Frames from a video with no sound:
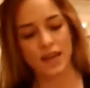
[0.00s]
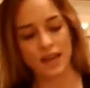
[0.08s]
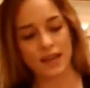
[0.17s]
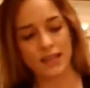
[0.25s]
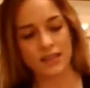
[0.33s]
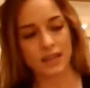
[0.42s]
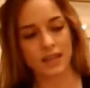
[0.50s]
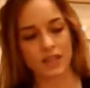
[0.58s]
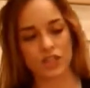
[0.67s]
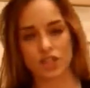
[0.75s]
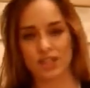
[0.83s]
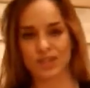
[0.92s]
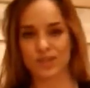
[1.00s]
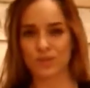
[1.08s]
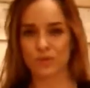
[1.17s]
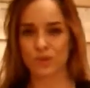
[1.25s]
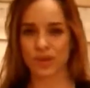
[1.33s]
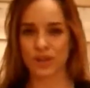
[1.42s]
And uh,
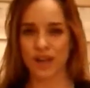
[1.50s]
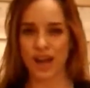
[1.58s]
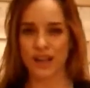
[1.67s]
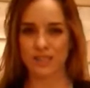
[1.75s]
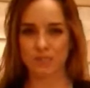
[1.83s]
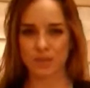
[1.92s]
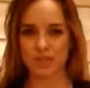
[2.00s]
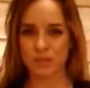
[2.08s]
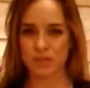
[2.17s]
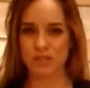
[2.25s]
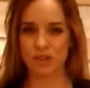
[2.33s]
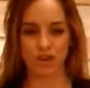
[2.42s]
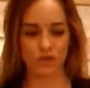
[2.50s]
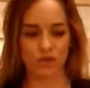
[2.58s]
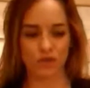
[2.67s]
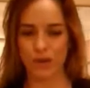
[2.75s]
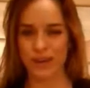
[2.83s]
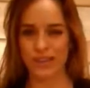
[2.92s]
she had some recipes that called
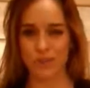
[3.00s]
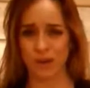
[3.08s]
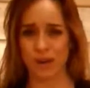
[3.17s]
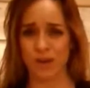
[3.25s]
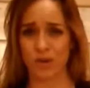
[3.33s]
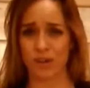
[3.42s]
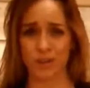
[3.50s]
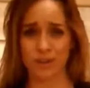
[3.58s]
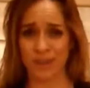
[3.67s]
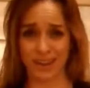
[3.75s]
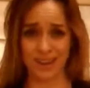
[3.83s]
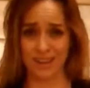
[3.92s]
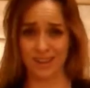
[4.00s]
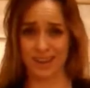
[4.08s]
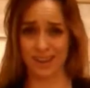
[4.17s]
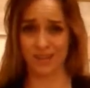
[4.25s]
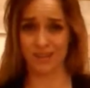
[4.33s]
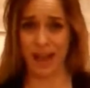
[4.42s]
for rice bran oil. I'm like, I,
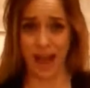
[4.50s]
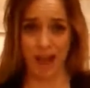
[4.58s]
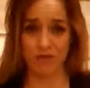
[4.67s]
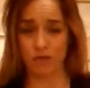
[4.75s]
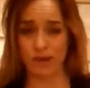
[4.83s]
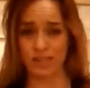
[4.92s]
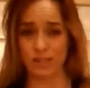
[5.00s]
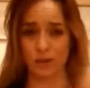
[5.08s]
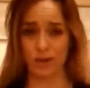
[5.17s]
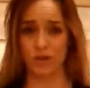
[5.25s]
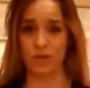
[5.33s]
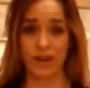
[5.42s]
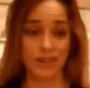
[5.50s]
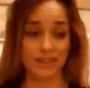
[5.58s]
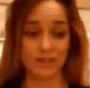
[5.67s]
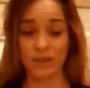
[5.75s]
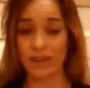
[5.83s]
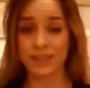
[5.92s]
I don't have rice bran oil. I
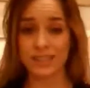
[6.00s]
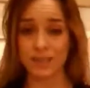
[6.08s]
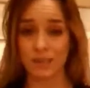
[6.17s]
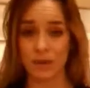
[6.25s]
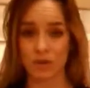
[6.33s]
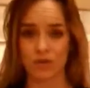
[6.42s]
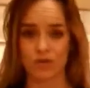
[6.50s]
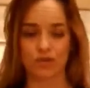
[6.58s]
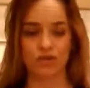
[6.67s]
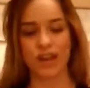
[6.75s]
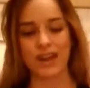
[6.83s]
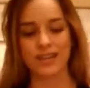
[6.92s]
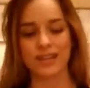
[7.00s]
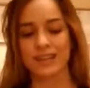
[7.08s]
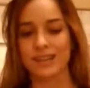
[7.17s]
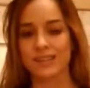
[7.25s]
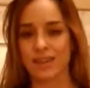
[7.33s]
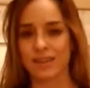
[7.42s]
didn't find this at my grocer's. I had to
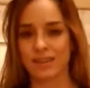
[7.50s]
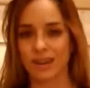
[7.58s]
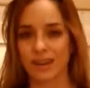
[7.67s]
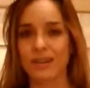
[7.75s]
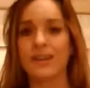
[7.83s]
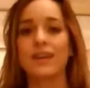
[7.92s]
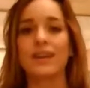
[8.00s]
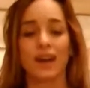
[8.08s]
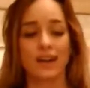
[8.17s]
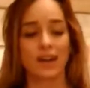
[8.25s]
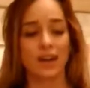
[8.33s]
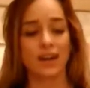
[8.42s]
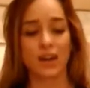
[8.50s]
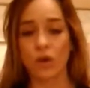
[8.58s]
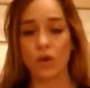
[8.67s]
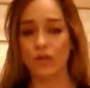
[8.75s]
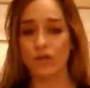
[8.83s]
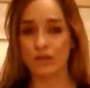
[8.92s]
get this online. I got it at
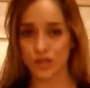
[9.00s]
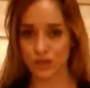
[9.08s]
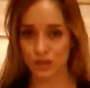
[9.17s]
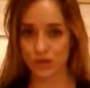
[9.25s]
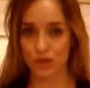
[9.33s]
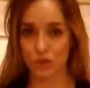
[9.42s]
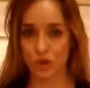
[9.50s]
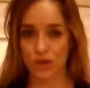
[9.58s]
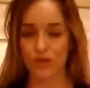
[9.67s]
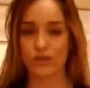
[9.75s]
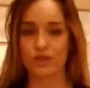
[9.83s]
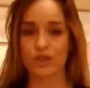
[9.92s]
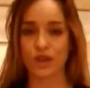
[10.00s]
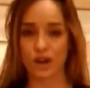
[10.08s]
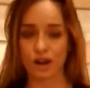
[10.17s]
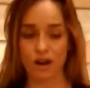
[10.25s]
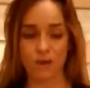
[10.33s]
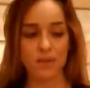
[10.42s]
Qualifirst Foods,
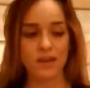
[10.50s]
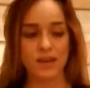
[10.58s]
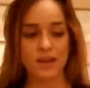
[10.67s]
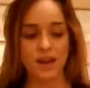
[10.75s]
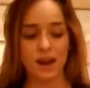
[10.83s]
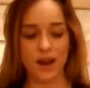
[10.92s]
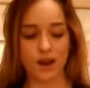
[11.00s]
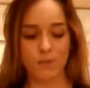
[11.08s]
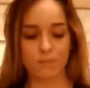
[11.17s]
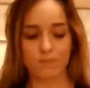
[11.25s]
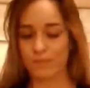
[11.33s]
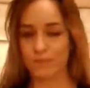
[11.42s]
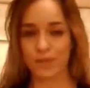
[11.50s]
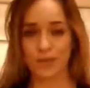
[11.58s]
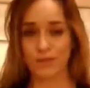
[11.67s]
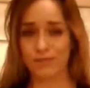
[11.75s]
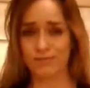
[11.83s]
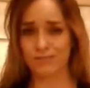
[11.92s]
qualifirst.com. Um, they
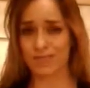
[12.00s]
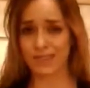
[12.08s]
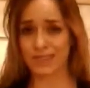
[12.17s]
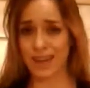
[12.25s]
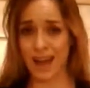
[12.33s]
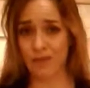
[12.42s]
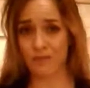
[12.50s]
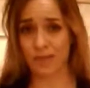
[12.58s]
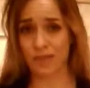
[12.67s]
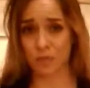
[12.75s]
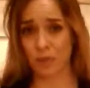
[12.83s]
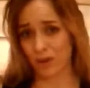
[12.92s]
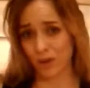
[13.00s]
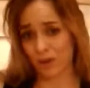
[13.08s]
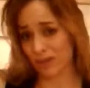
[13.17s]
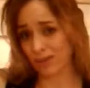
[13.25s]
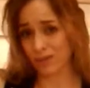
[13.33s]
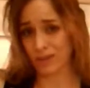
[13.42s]
don't, they didn't have rice bran
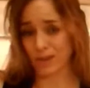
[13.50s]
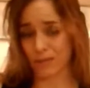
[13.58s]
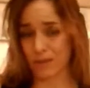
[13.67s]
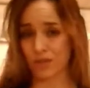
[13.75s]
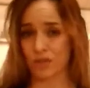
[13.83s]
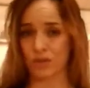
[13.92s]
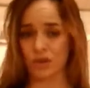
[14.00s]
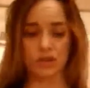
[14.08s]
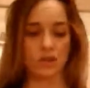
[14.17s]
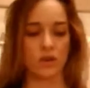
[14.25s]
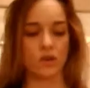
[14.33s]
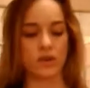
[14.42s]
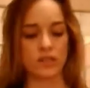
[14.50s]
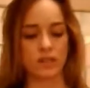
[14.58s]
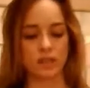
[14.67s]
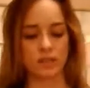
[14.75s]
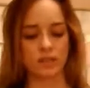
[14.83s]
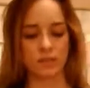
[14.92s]
oil at, at my store. So it's
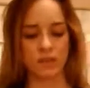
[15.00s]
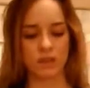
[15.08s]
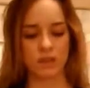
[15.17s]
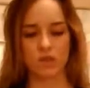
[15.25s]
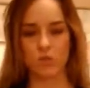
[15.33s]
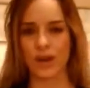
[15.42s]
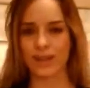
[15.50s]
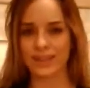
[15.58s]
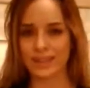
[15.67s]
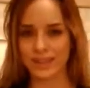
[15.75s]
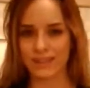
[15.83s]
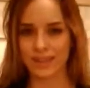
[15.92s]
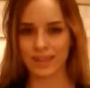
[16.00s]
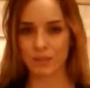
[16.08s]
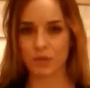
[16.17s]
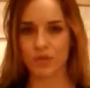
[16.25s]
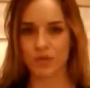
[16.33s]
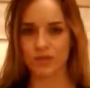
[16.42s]
not something that's widely
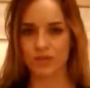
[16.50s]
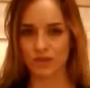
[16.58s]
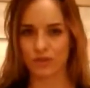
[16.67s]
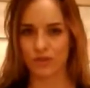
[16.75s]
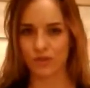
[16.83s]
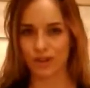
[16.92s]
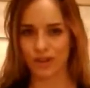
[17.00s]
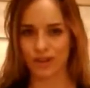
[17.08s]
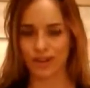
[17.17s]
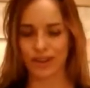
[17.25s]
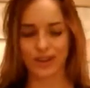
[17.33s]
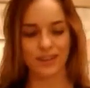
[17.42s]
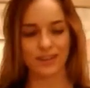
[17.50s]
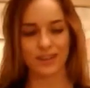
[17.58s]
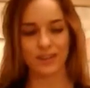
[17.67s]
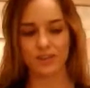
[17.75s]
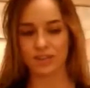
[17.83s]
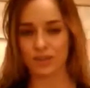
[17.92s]
available. You have to look for it online and
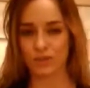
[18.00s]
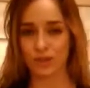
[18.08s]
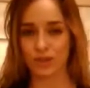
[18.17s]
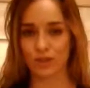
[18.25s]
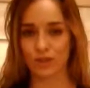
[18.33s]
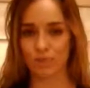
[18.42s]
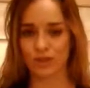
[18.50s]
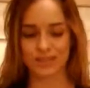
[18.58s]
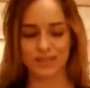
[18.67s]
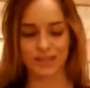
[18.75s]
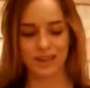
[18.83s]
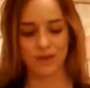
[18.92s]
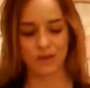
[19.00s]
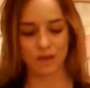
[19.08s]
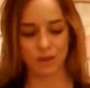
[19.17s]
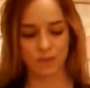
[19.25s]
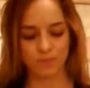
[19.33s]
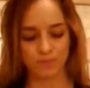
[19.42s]
there, it's a really good place to get it
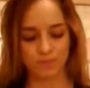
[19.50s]
from.